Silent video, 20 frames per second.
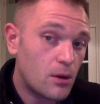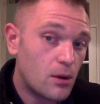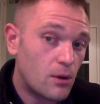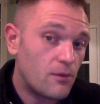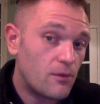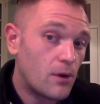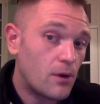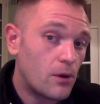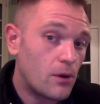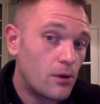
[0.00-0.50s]
care
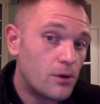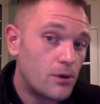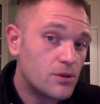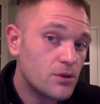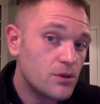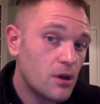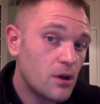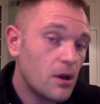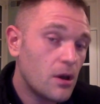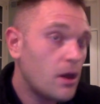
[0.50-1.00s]
of
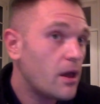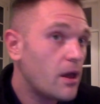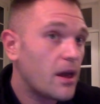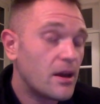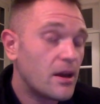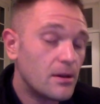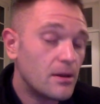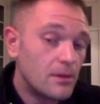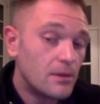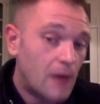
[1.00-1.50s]
others.
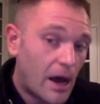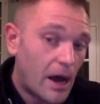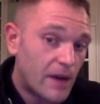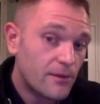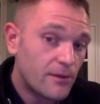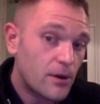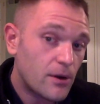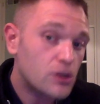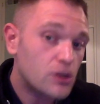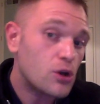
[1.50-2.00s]
And a lot
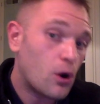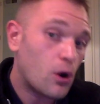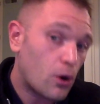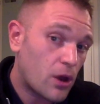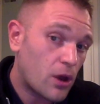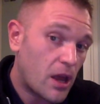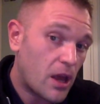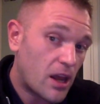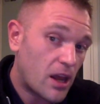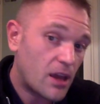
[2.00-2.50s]
of us
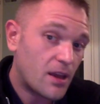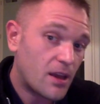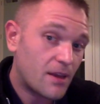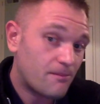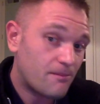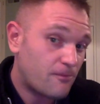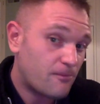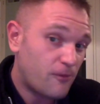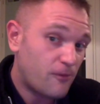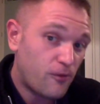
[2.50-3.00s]
are getting
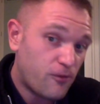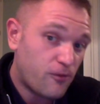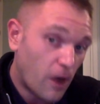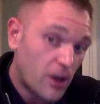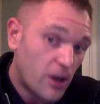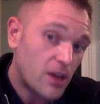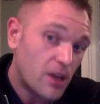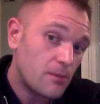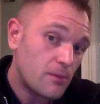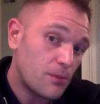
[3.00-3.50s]

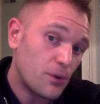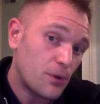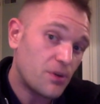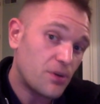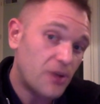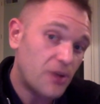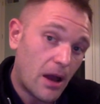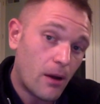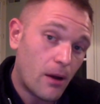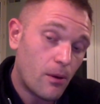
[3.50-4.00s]
fucking
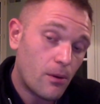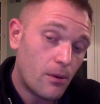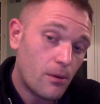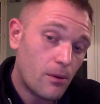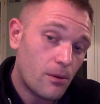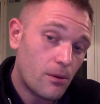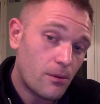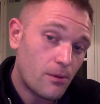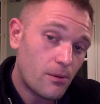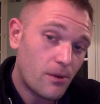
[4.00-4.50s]
burnt out,
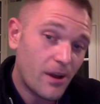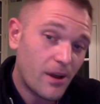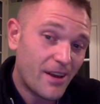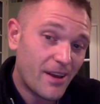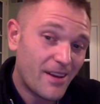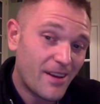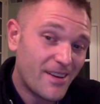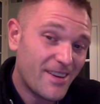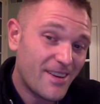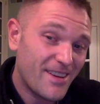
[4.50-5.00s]

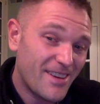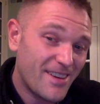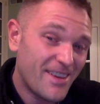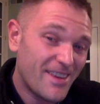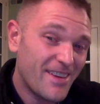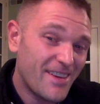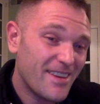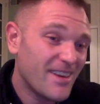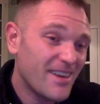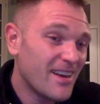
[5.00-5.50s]
right?
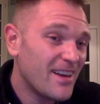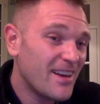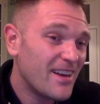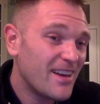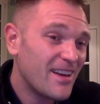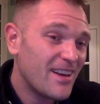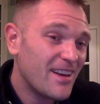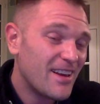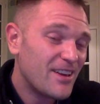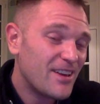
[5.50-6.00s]

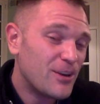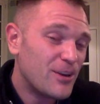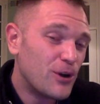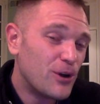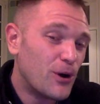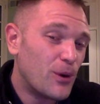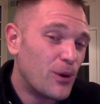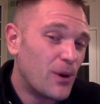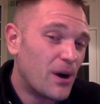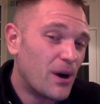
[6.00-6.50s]
You
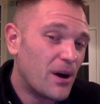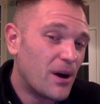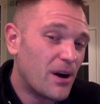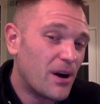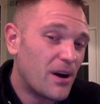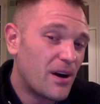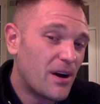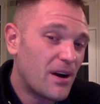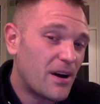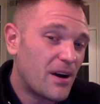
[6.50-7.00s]
know,
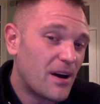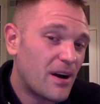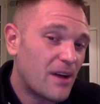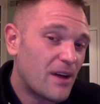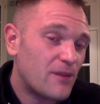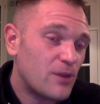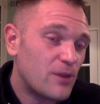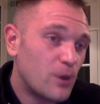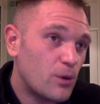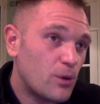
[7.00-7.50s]

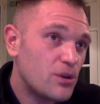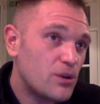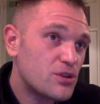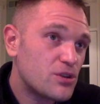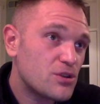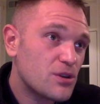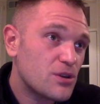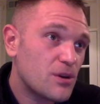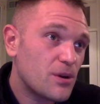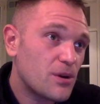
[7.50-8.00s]
I've
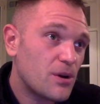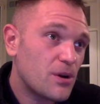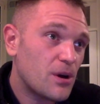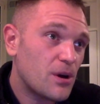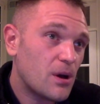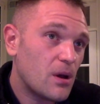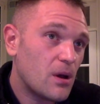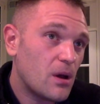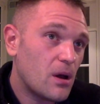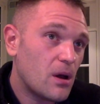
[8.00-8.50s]
noticed
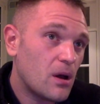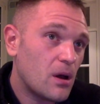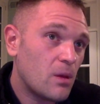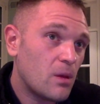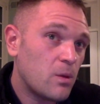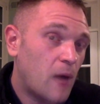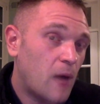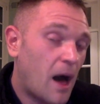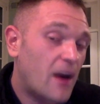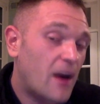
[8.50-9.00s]
a
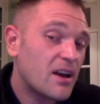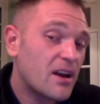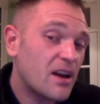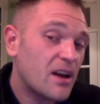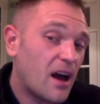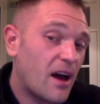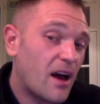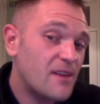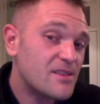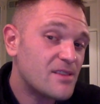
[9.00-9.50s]
lot of
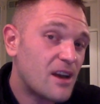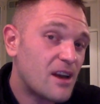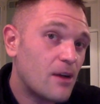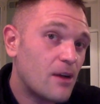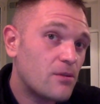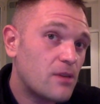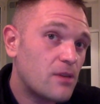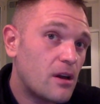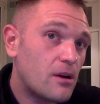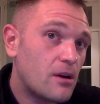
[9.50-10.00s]
guys
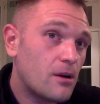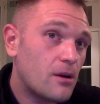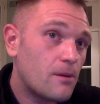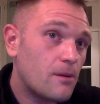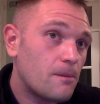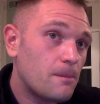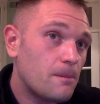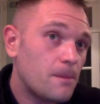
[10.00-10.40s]
out there